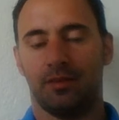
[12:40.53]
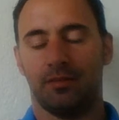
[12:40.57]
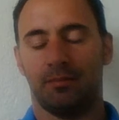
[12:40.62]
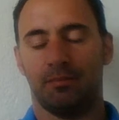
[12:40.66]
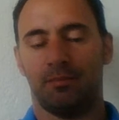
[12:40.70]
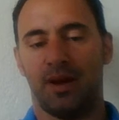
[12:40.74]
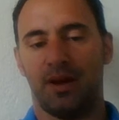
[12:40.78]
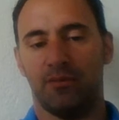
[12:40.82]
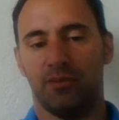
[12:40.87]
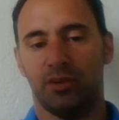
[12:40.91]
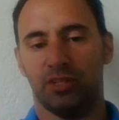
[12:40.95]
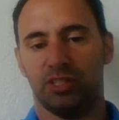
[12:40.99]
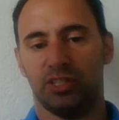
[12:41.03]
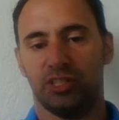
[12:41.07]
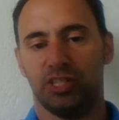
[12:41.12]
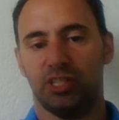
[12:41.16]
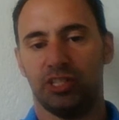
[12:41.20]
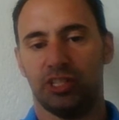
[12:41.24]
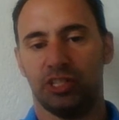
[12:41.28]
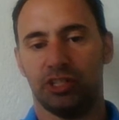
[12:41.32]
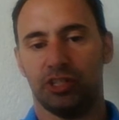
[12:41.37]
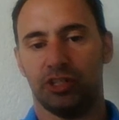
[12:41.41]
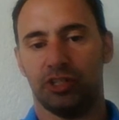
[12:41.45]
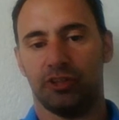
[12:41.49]
by
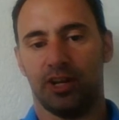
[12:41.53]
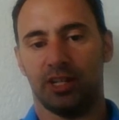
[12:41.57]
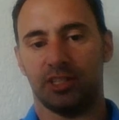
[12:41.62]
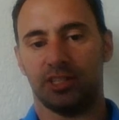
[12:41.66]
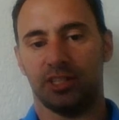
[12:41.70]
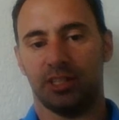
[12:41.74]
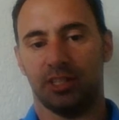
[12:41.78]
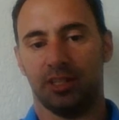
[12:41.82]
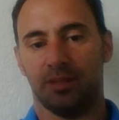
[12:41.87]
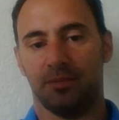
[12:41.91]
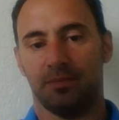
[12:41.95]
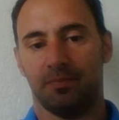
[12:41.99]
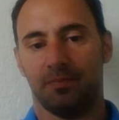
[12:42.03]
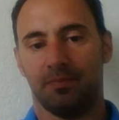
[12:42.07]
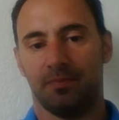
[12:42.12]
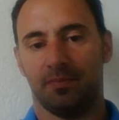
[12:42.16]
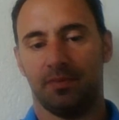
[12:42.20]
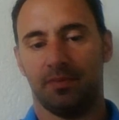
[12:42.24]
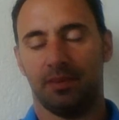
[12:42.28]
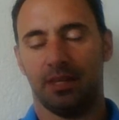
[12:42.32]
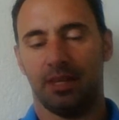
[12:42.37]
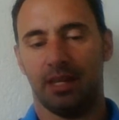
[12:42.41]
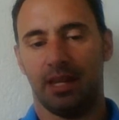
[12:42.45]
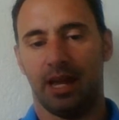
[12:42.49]
resistance stretching them
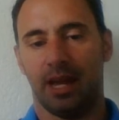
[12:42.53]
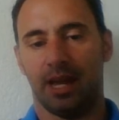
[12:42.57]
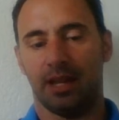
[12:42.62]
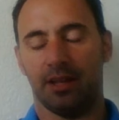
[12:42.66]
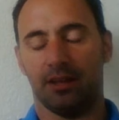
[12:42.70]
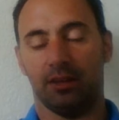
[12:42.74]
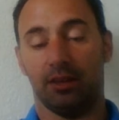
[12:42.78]
and